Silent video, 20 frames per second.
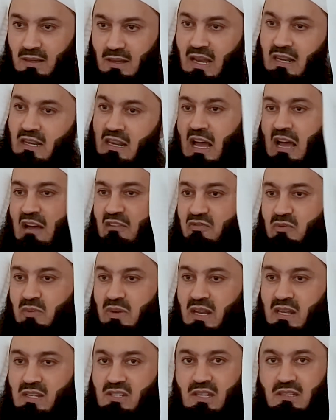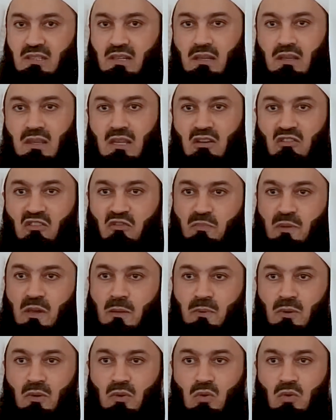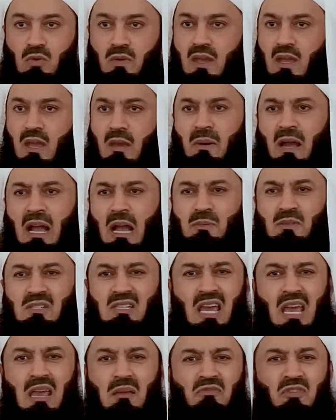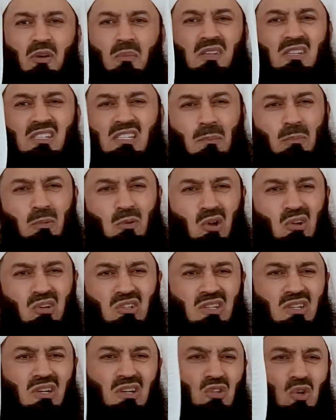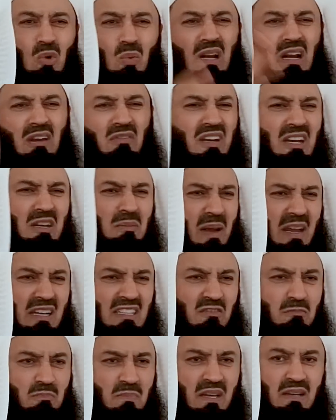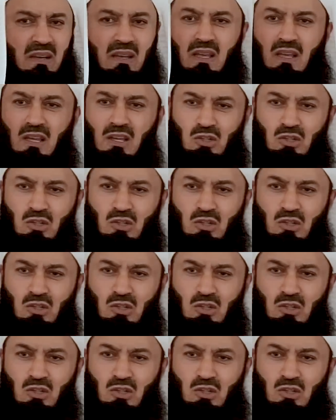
I laugh when I sit and think of people who perhaps came from the subcontinent or wherever it might have been,